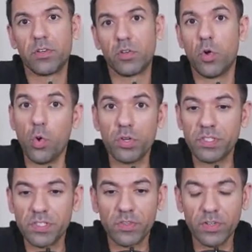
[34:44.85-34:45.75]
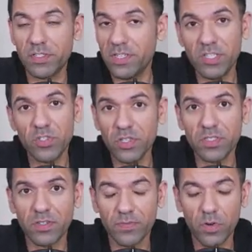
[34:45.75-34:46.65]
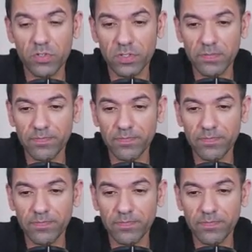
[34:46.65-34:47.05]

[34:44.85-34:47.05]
courses are going to teach you this, unfortunately.